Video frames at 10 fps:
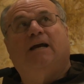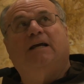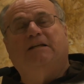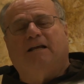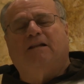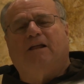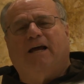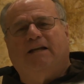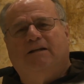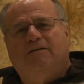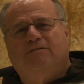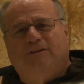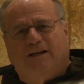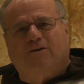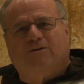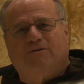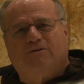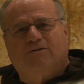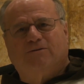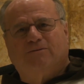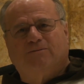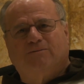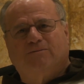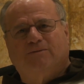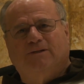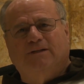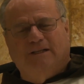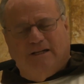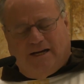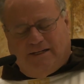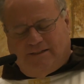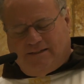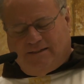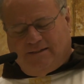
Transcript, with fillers: And yet a light flickers in the night.